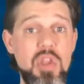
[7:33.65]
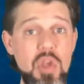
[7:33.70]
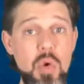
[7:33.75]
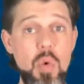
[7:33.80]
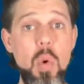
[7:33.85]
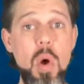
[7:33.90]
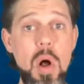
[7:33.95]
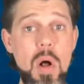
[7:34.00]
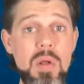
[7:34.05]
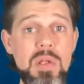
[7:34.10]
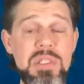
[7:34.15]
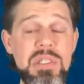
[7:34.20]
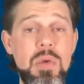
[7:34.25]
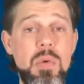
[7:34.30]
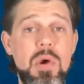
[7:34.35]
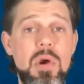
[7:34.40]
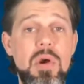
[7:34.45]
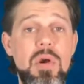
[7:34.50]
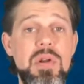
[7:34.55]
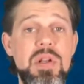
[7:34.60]
You
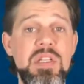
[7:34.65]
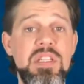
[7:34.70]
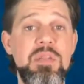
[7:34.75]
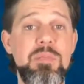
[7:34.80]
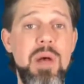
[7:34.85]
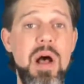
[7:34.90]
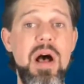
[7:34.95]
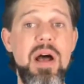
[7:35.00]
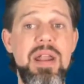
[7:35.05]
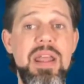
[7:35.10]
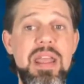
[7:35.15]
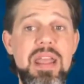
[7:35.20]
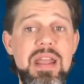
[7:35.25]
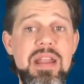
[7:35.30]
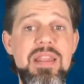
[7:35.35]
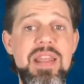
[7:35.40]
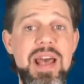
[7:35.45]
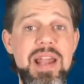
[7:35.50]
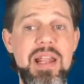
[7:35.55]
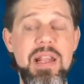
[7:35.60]
also earned a spot
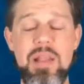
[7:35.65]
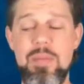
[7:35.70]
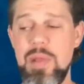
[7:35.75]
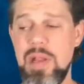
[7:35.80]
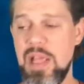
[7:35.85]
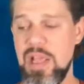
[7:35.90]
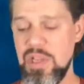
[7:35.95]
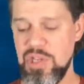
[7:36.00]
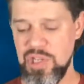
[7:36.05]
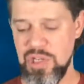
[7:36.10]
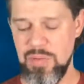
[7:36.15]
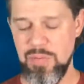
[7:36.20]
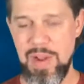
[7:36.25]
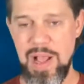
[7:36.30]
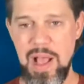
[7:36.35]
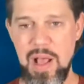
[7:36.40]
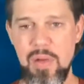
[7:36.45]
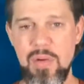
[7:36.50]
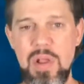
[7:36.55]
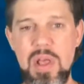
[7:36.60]
in that elimination
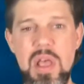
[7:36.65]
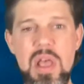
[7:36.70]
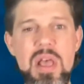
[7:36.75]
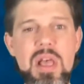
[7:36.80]
round.